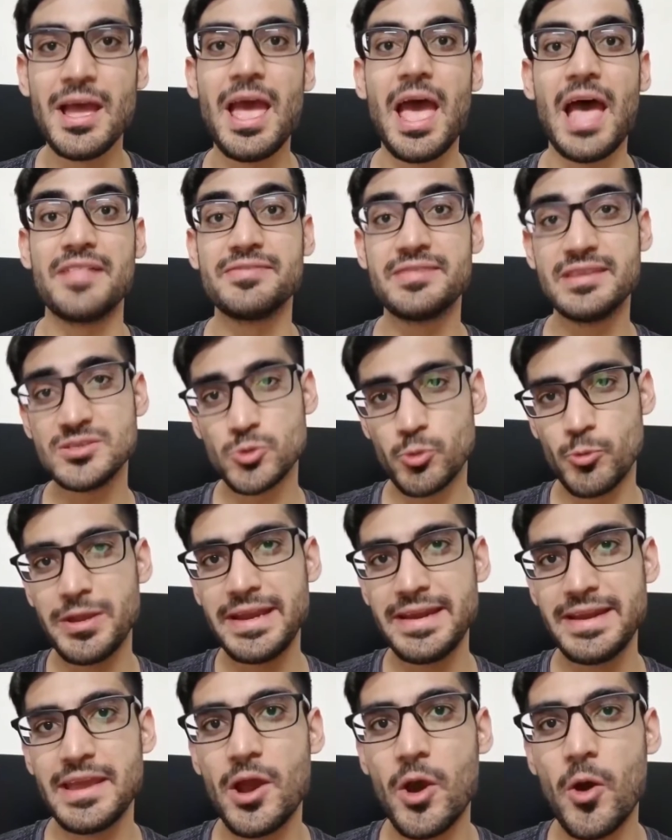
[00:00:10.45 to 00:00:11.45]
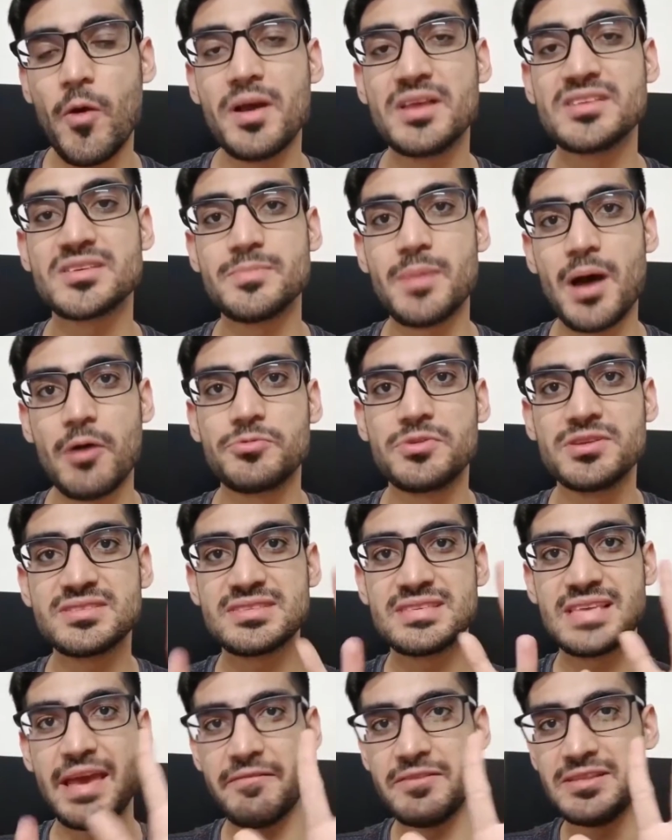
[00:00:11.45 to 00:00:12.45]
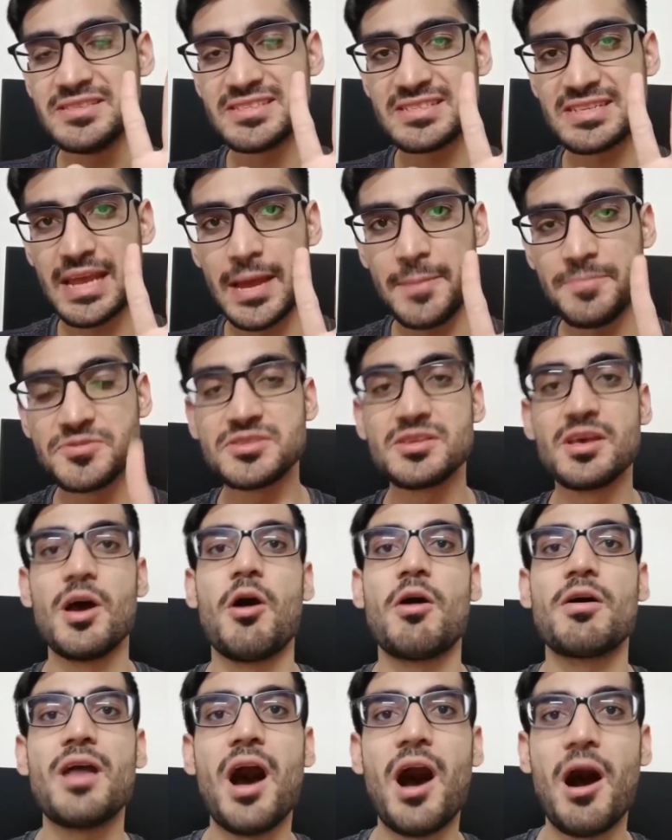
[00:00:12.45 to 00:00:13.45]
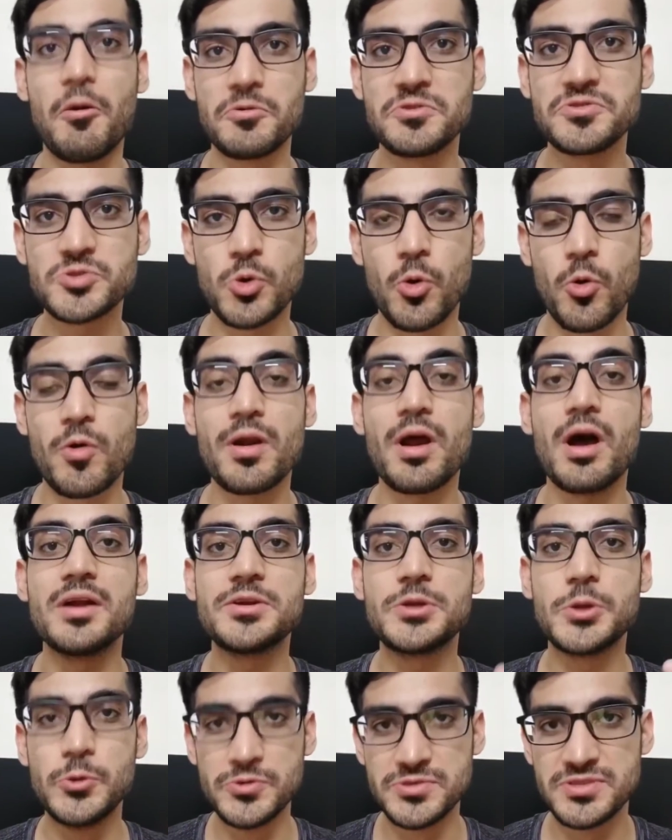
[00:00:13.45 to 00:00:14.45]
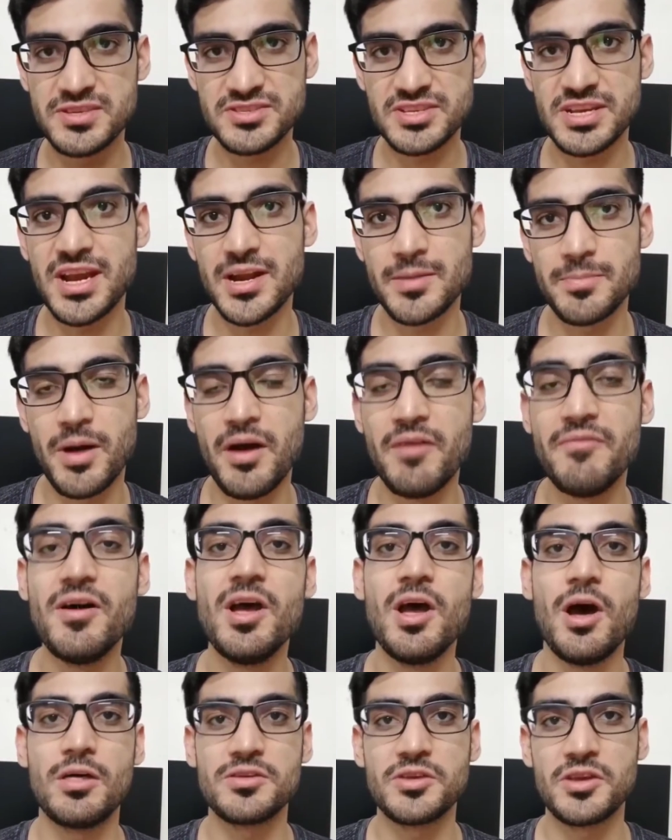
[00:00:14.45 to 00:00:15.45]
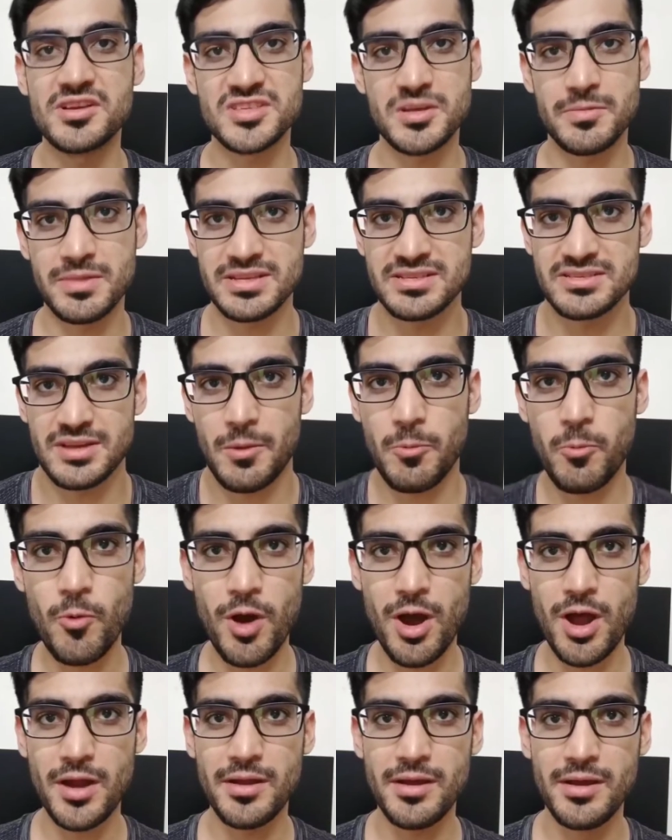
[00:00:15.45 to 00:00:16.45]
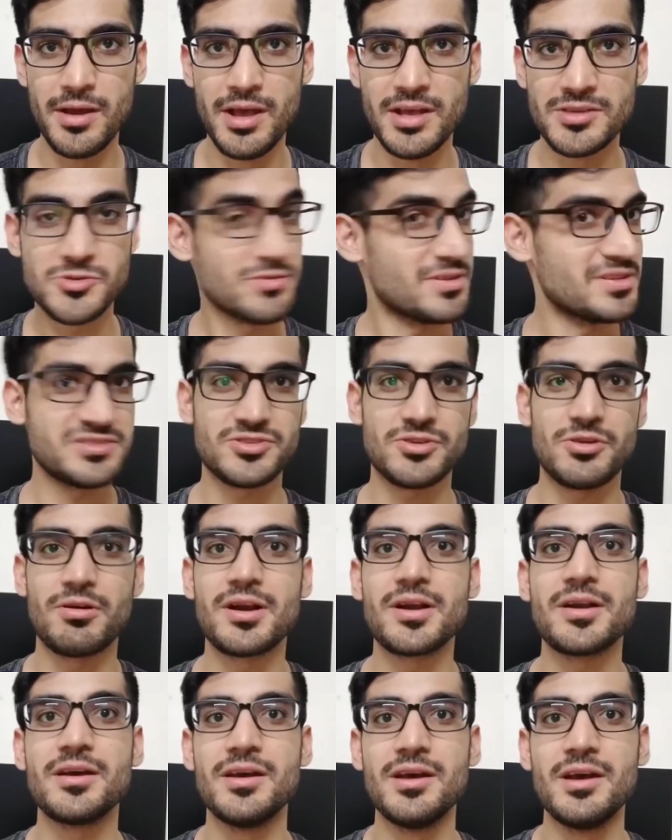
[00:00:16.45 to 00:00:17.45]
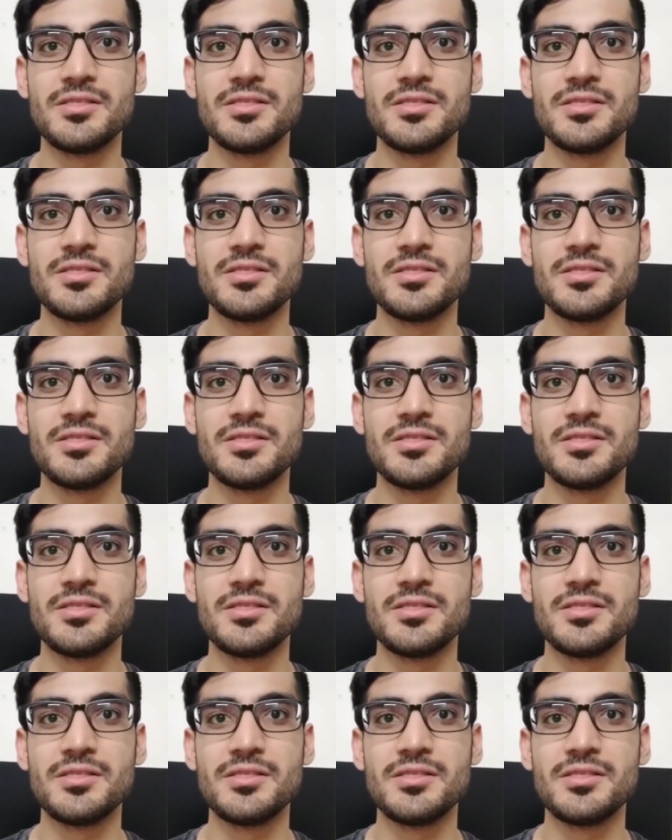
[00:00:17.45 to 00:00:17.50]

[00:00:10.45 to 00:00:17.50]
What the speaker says: And this video is about the 7 steps on how to score a 260 and above on the USMLE Step 1. So let's start.